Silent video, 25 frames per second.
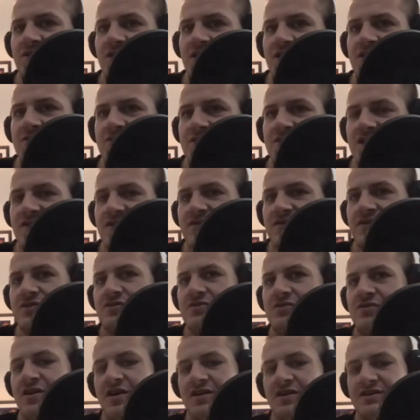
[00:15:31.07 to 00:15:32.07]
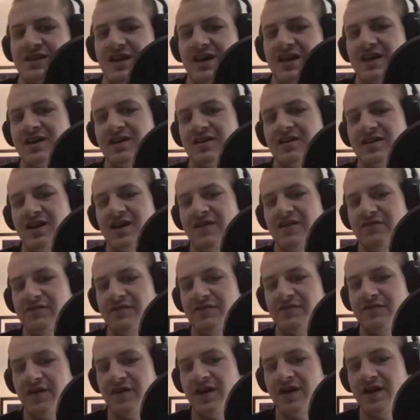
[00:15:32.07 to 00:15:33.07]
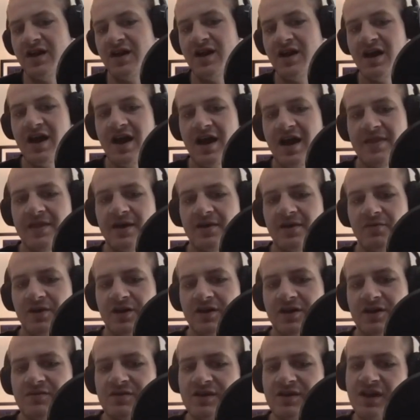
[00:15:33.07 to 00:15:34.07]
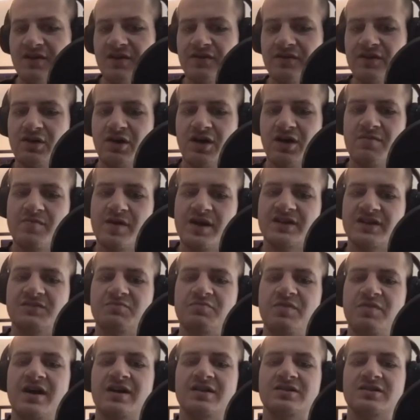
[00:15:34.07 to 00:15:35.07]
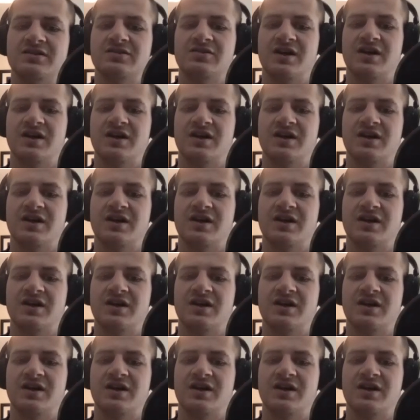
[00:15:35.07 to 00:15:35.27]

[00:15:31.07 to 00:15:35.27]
We're going to be giving you our take on every fight, and then we're going to be giving you our best bets.